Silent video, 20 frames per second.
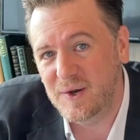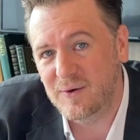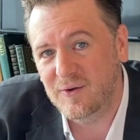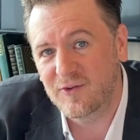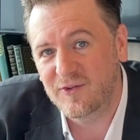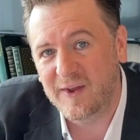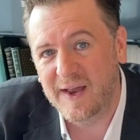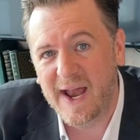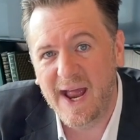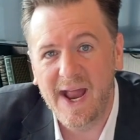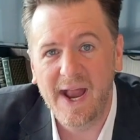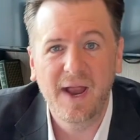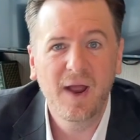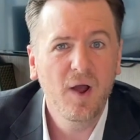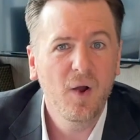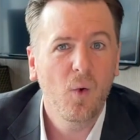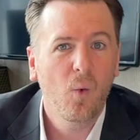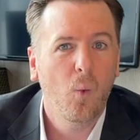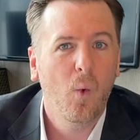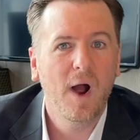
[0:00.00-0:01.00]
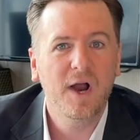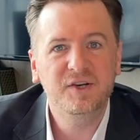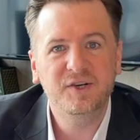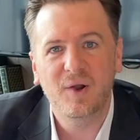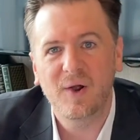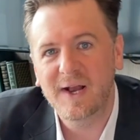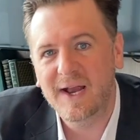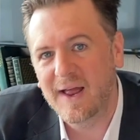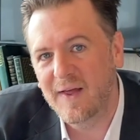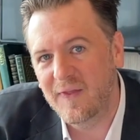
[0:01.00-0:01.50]
To say, hey, where should
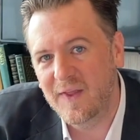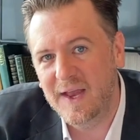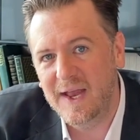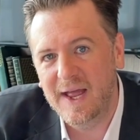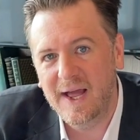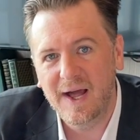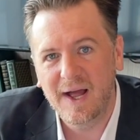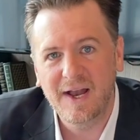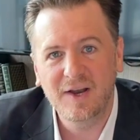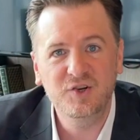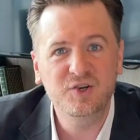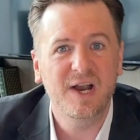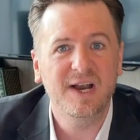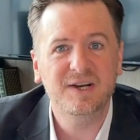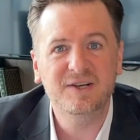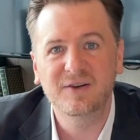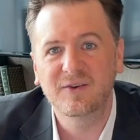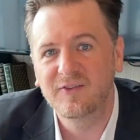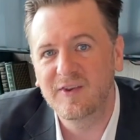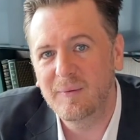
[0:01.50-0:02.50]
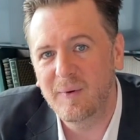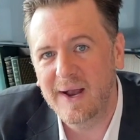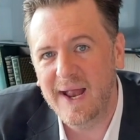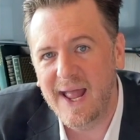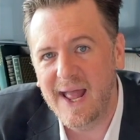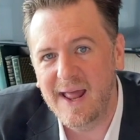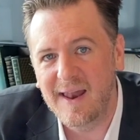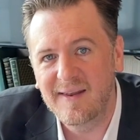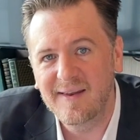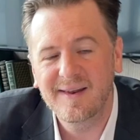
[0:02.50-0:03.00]
I get the injections in my
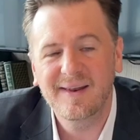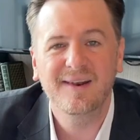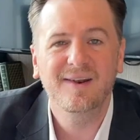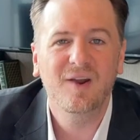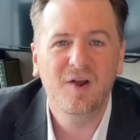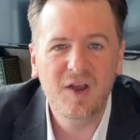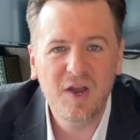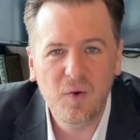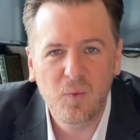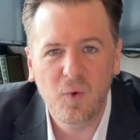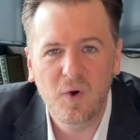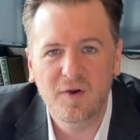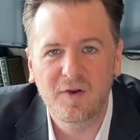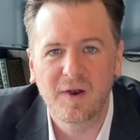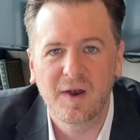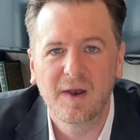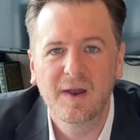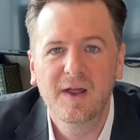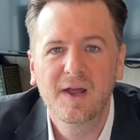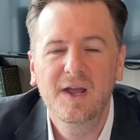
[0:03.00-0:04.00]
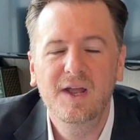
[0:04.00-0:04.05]
head? No, you wouldn't.